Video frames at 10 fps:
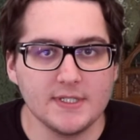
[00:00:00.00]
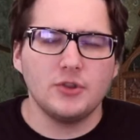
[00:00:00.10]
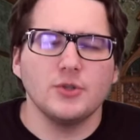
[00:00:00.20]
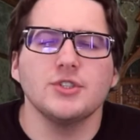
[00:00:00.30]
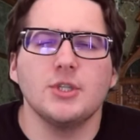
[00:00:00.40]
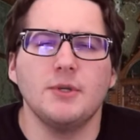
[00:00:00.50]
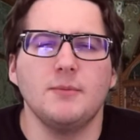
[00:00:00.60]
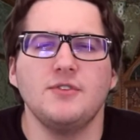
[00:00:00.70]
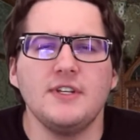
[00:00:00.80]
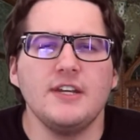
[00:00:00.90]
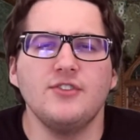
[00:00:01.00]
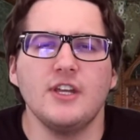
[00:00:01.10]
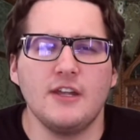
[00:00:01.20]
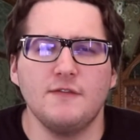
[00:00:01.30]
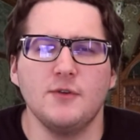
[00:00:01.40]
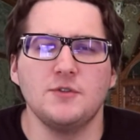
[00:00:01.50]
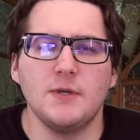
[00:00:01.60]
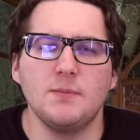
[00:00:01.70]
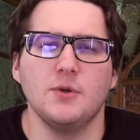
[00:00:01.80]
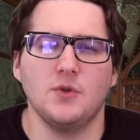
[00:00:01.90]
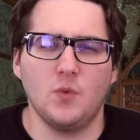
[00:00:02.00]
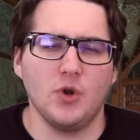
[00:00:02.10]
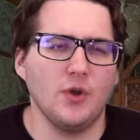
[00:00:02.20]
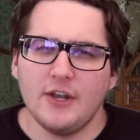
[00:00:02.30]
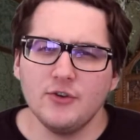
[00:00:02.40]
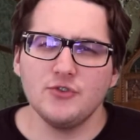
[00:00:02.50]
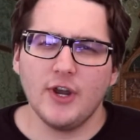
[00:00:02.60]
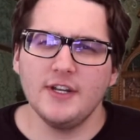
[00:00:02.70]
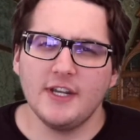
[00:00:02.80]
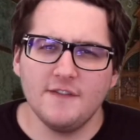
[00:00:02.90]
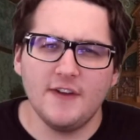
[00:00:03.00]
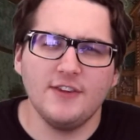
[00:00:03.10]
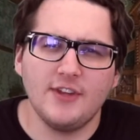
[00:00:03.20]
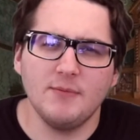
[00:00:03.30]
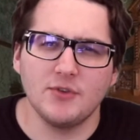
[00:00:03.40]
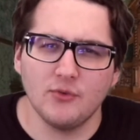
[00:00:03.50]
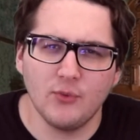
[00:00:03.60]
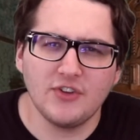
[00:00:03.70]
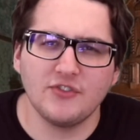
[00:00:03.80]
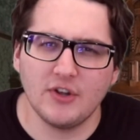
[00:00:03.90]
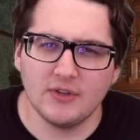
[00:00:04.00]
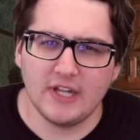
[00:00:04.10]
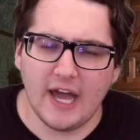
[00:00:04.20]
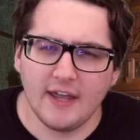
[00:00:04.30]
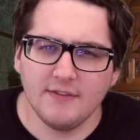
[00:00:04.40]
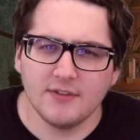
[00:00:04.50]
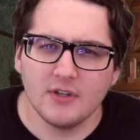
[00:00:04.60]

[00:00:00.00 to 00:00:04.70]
Those are some of the most easily influenced people in the world, and you're trying to convince them to risk their lives?